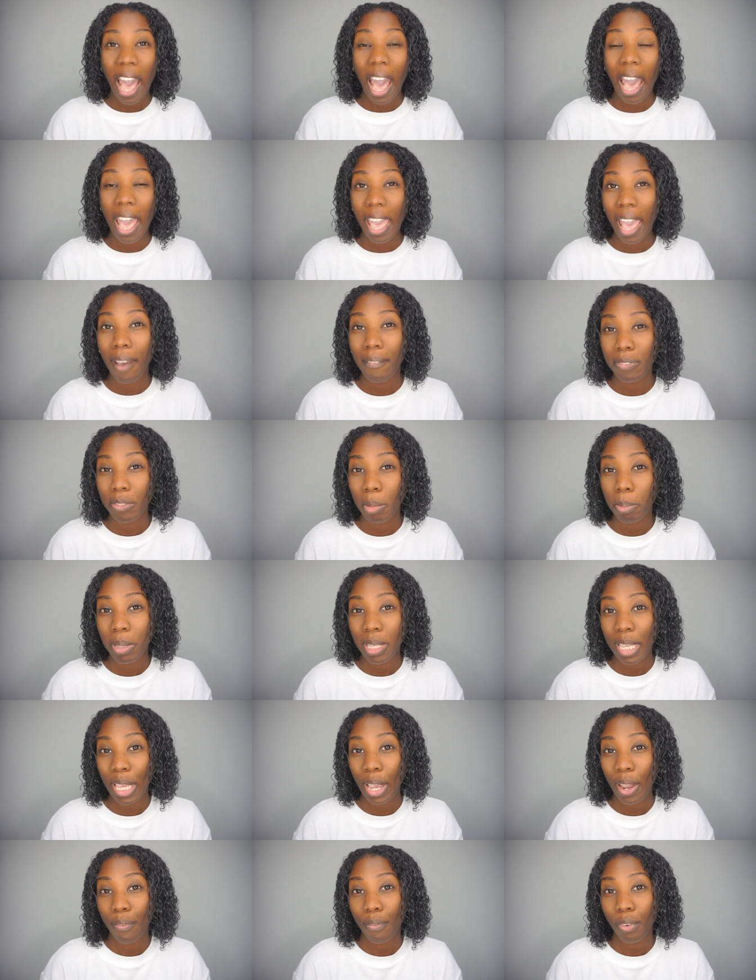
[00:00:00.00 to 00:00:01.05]
I have to be
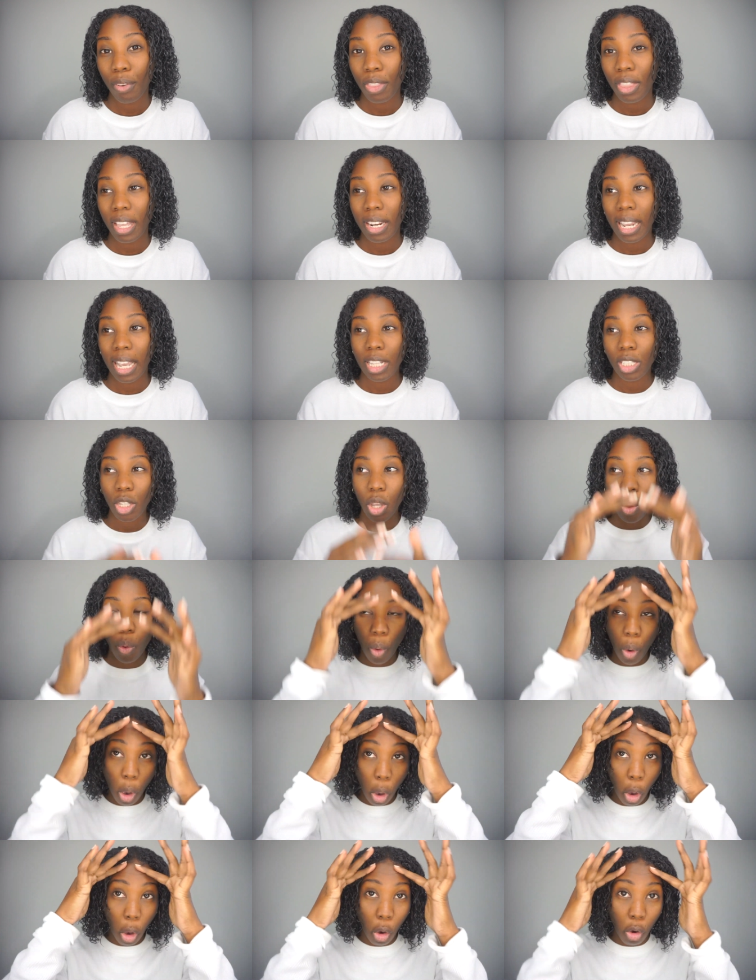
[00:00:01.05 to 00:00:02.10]
careful that I
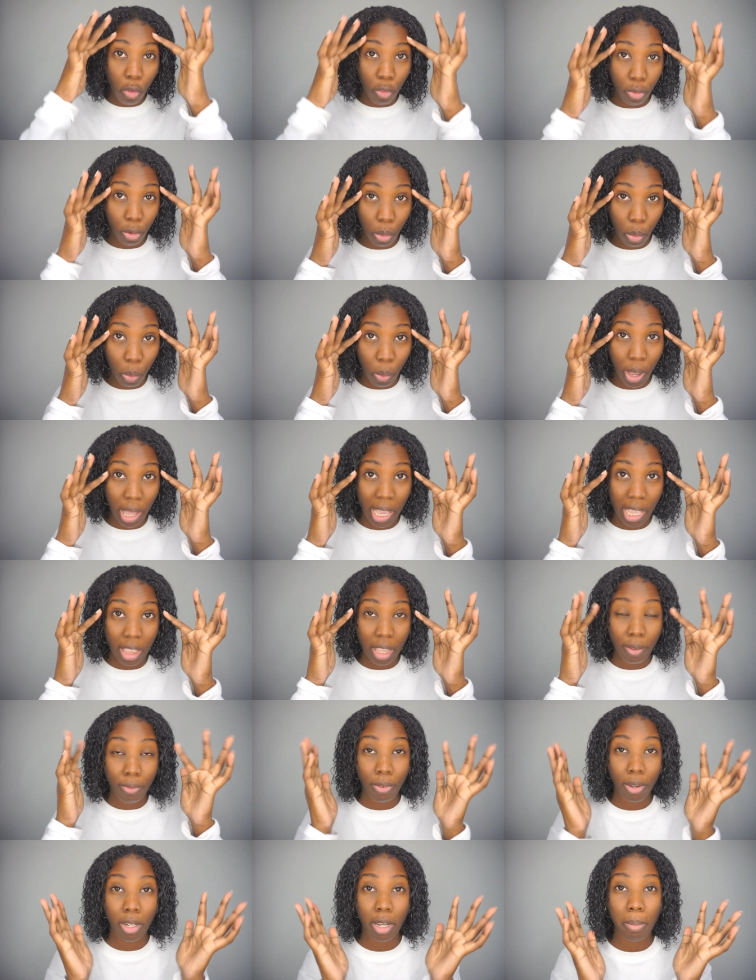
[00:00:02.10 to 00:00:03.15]
don't overweigh
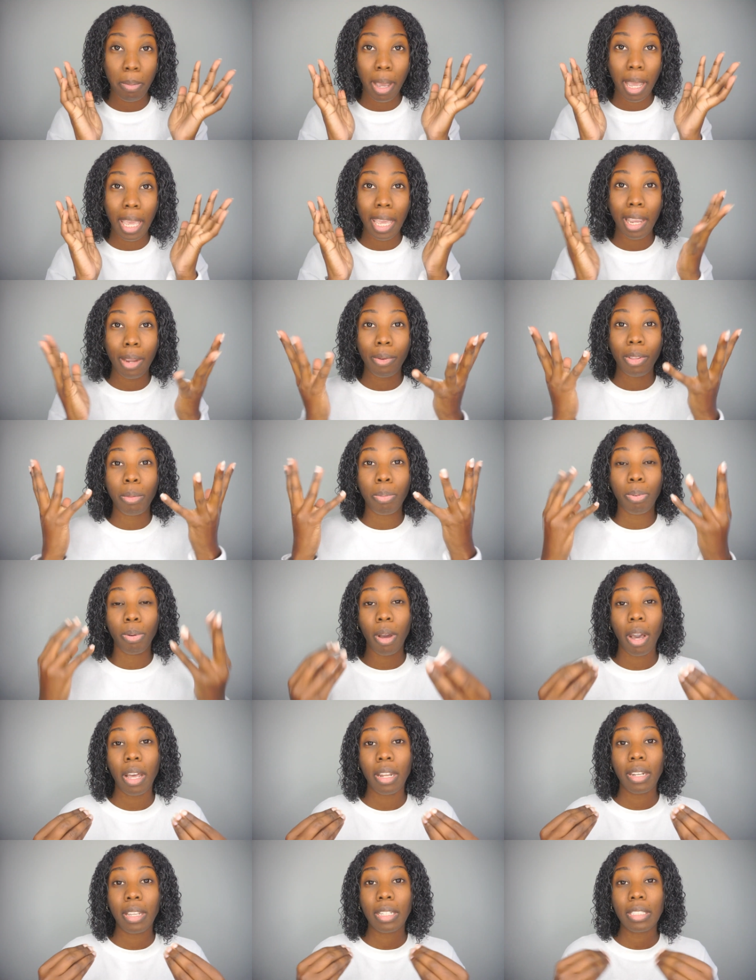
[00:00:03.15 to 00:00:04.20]
the front of my hair with
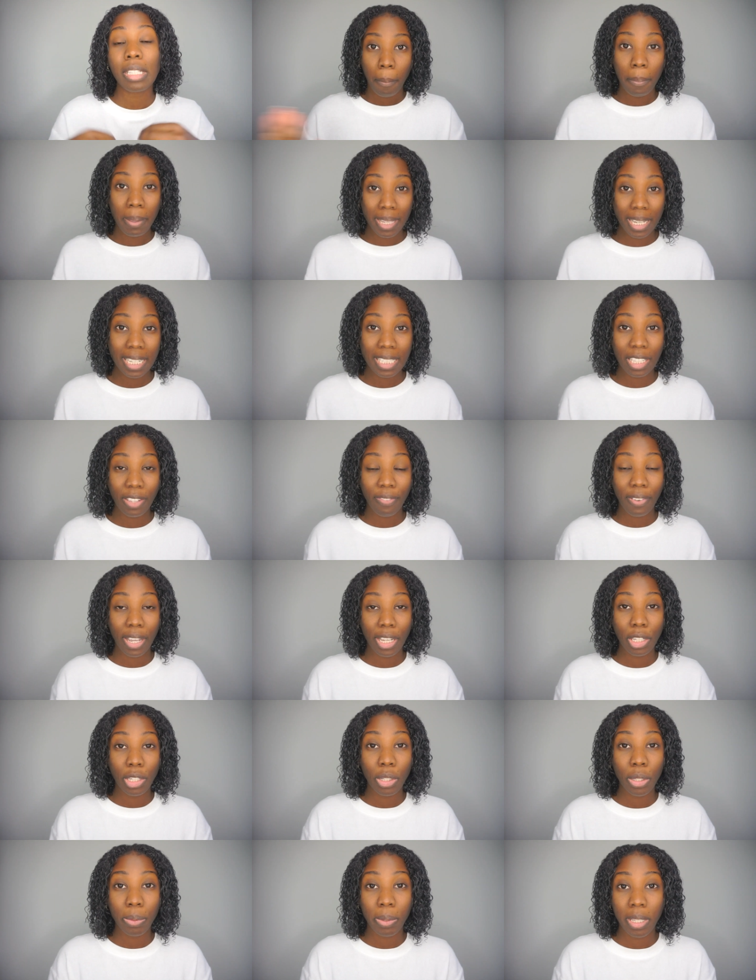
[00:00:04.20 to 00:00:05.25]
product, because if I
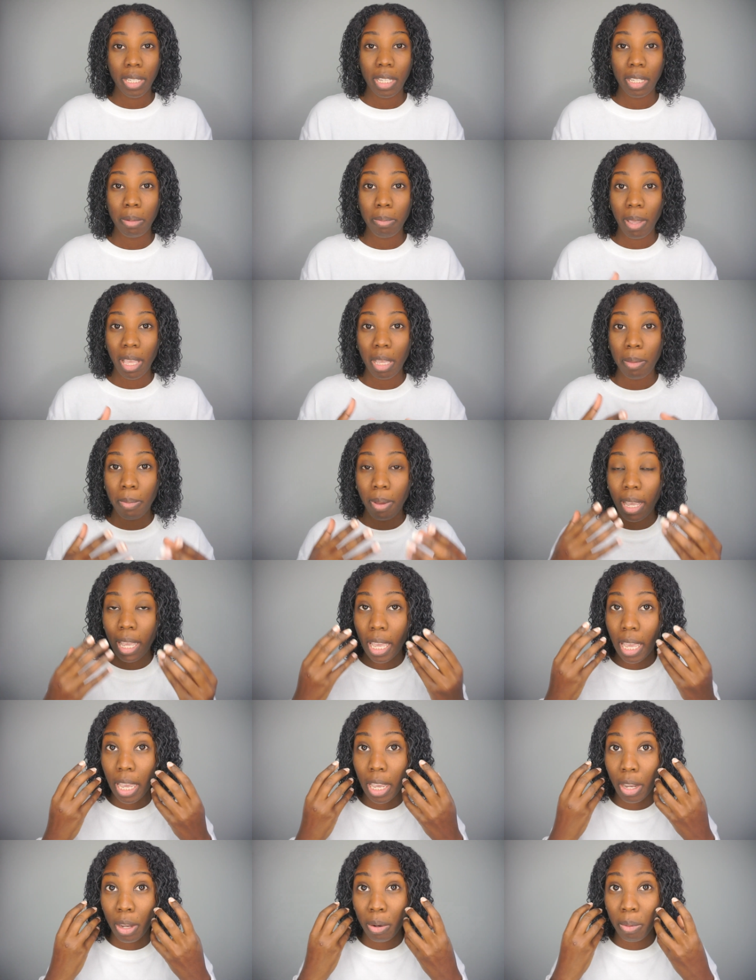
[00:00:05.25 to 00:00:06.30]
do, it can make my
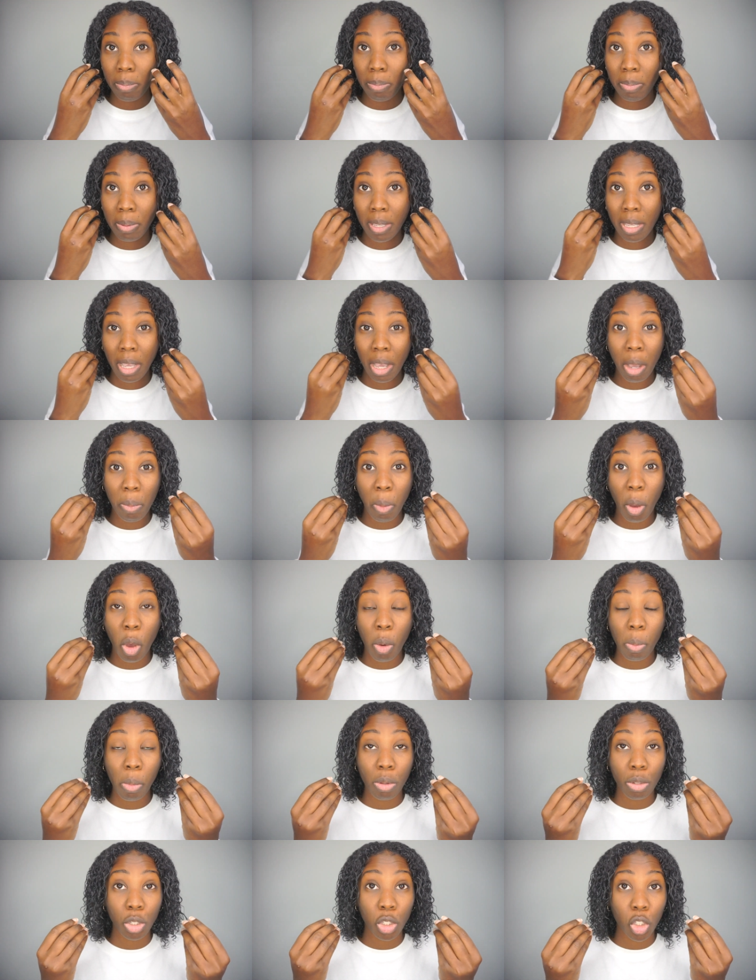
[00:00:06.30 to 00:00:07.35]
hair become
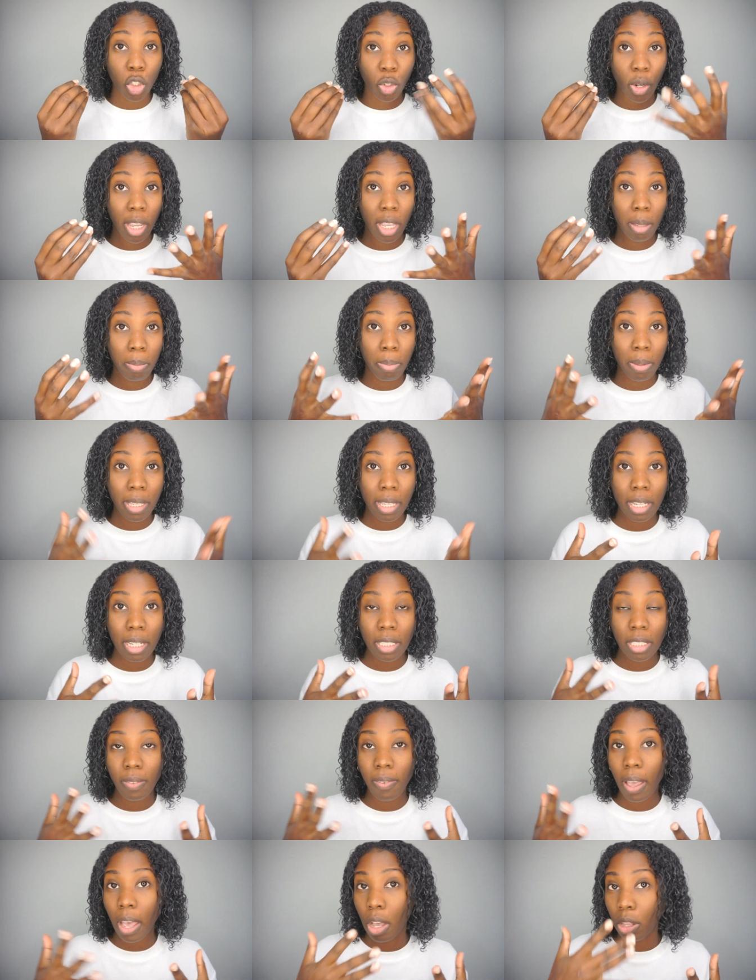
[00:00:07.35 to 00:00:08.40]
almost straight
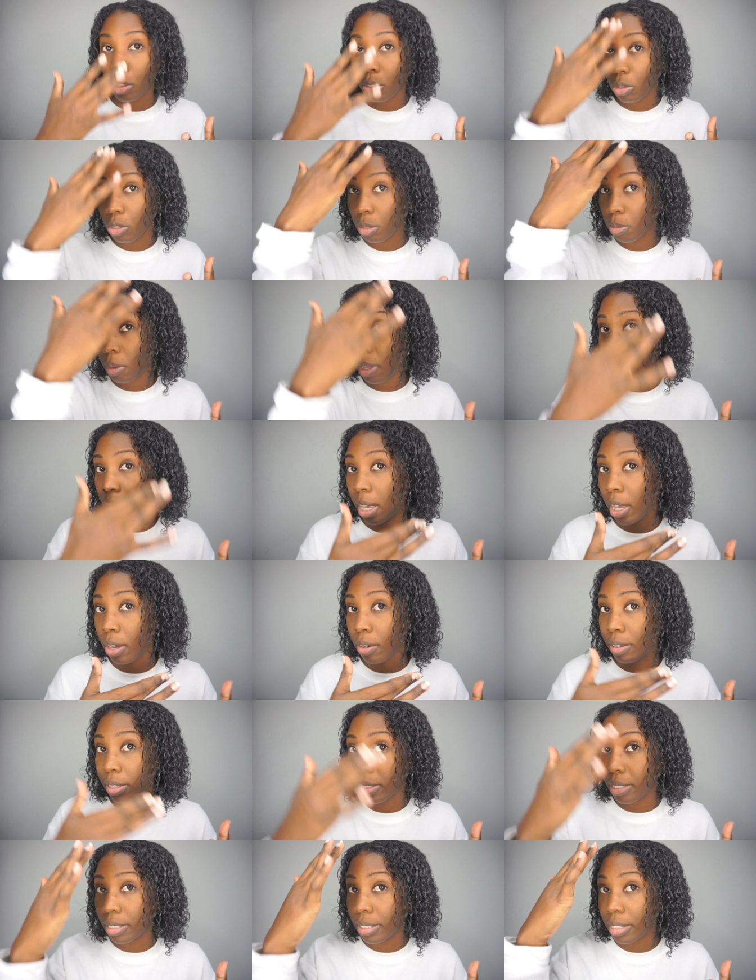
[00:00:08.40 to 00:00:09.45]
because of how loose my
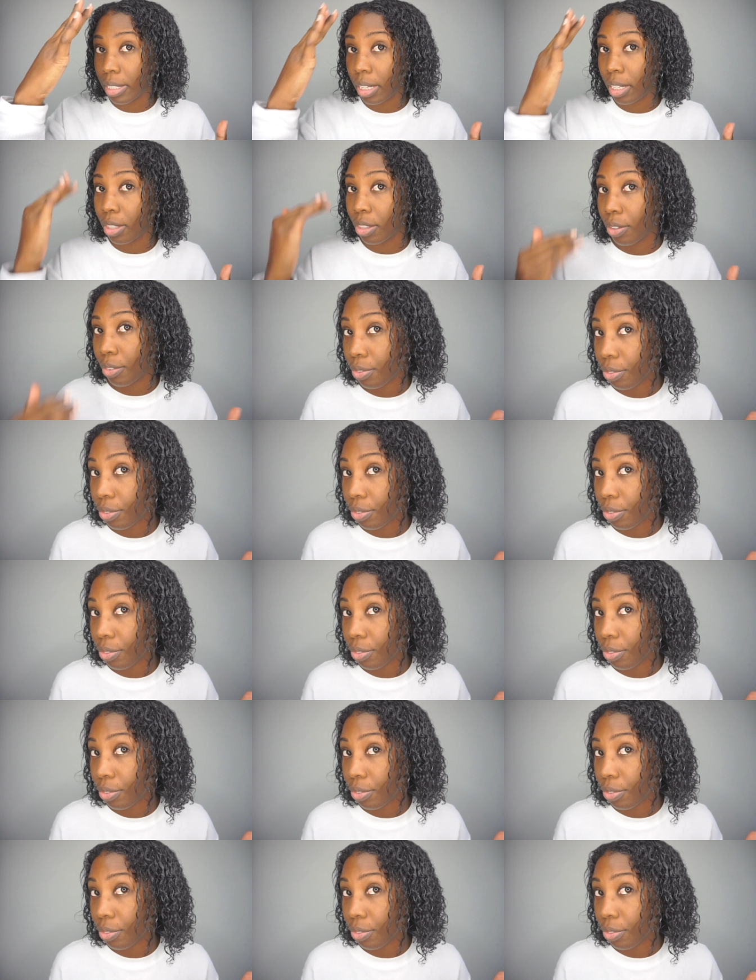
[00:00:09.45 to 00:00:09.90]
hair is in the